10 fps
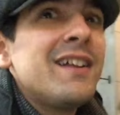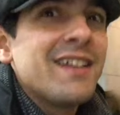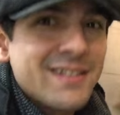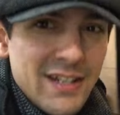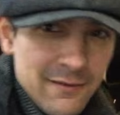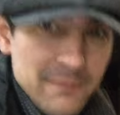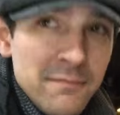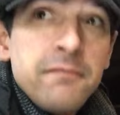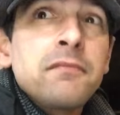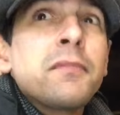Listen,
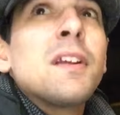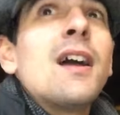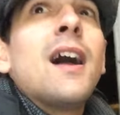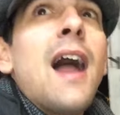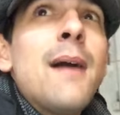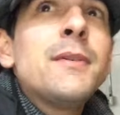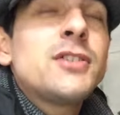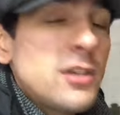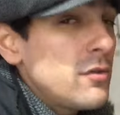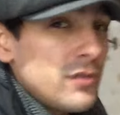how
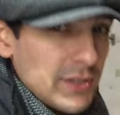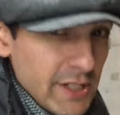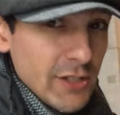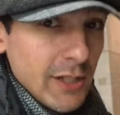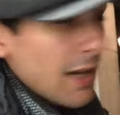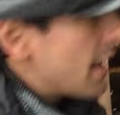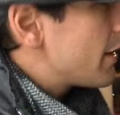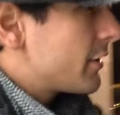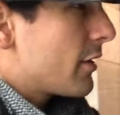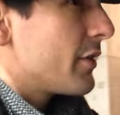much of you seriously not
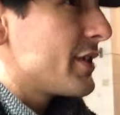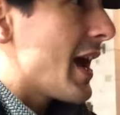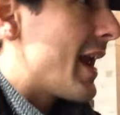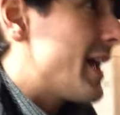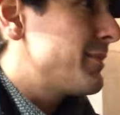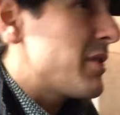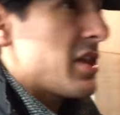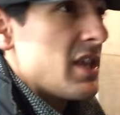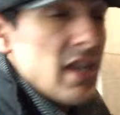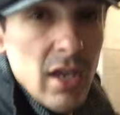on your own side? I
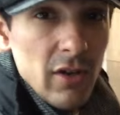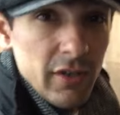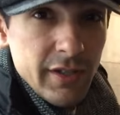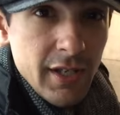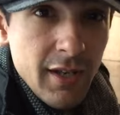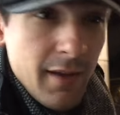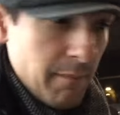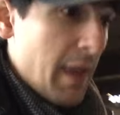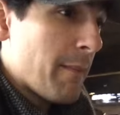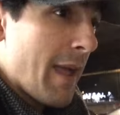spent years
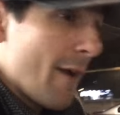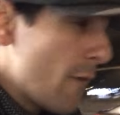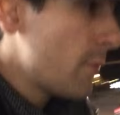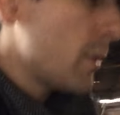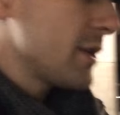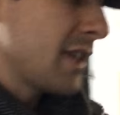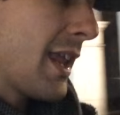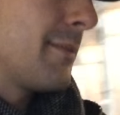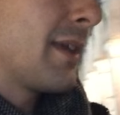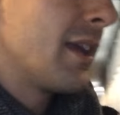being my own worst
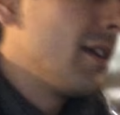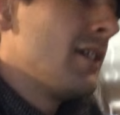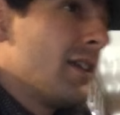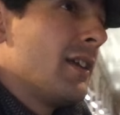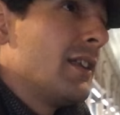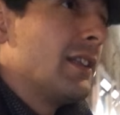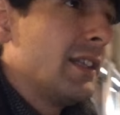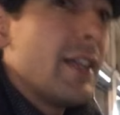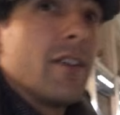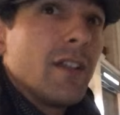enemy,
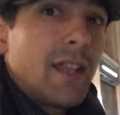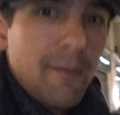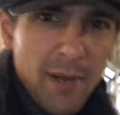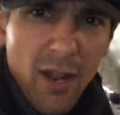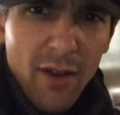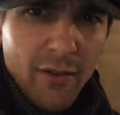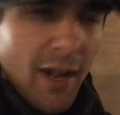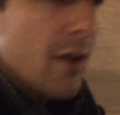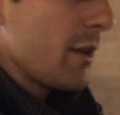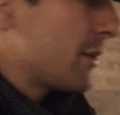literally. I mean,
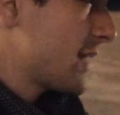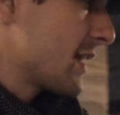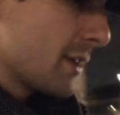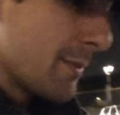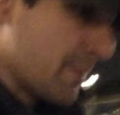not only was I super